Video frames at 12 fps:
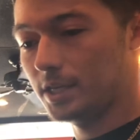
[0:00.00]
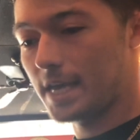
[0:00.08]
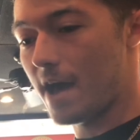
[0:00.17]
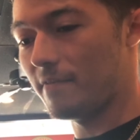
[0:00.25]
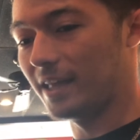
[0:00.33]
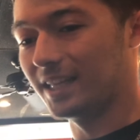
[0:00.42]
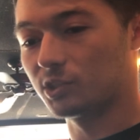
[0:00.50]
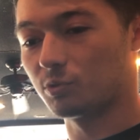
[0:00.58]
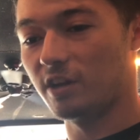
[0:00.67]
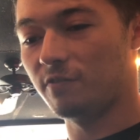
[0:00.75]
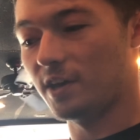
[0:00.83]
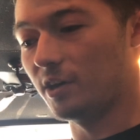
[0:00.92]
Have endless
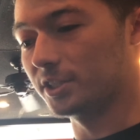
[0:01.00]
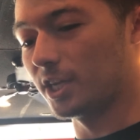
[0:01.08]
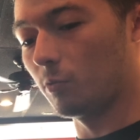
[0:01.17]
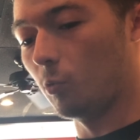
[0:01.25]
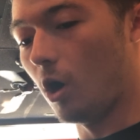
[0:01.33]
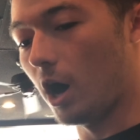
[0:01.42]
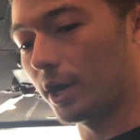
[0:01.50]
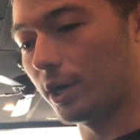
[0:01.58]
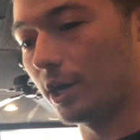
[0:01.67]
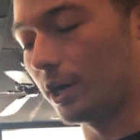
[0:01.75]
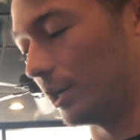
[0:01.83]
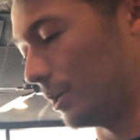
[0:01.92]
refills on
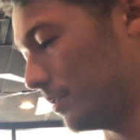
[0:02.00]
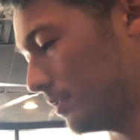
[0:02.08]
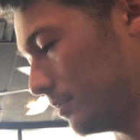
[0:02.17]
water.